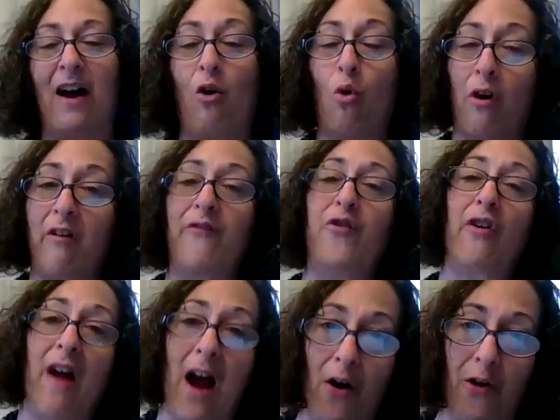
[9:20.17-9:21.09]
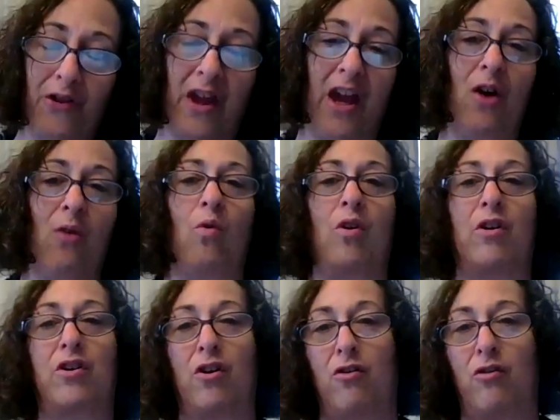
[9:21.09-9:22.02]
or if you're a healthcare
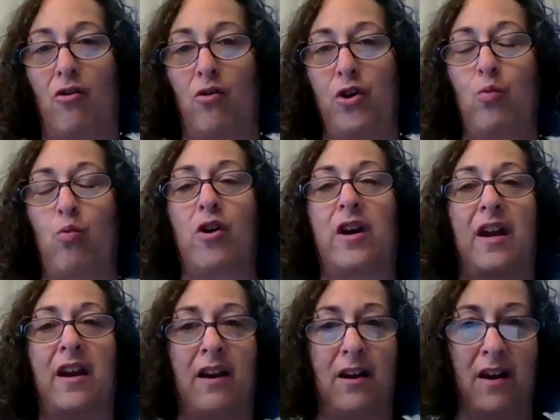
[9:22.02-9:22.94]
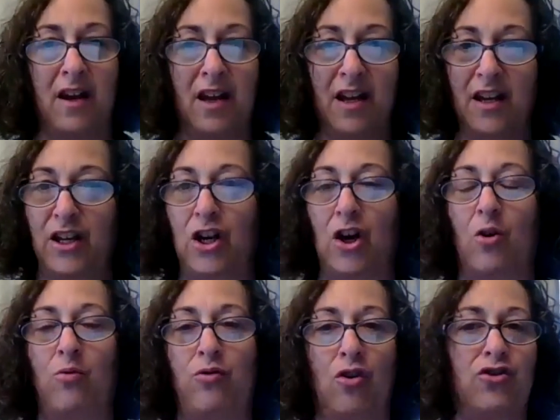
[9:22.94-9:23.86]
worker or you work in a you
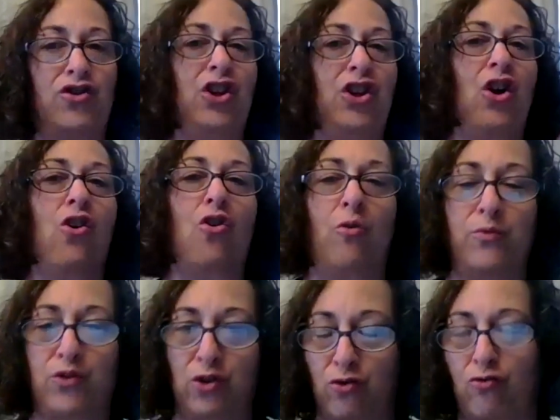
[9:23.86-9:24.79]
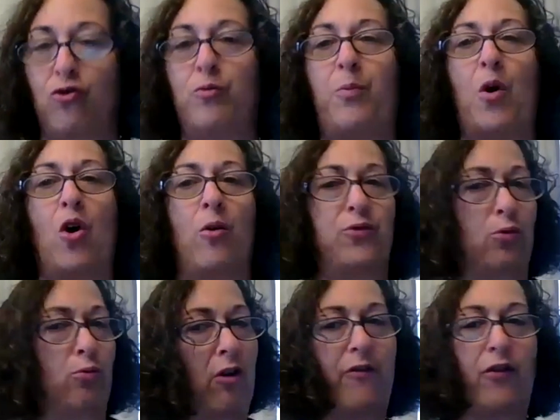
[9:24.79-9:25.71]
know nursing homes or group homes or
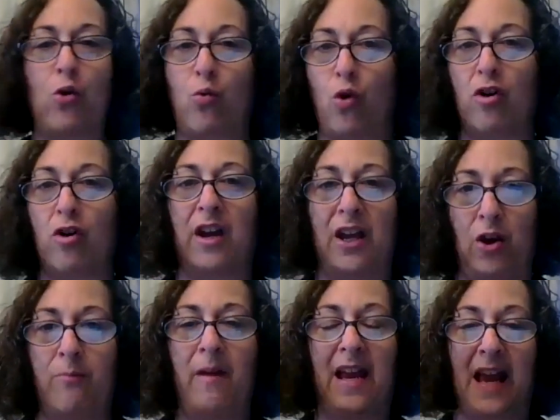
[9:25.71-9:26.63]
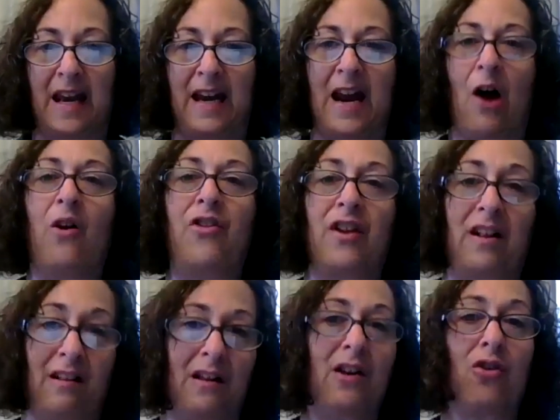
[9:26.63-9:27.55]
wherever you're working you may get it out in the
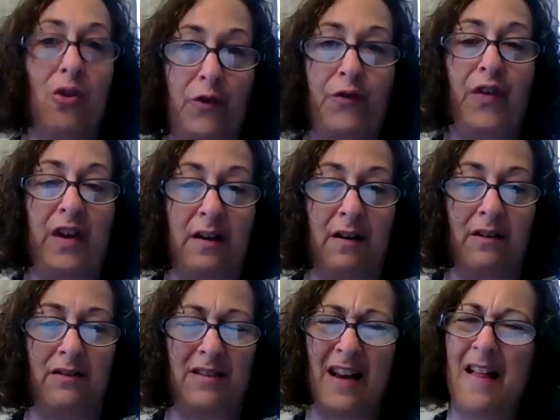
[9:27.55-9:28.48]
clinical field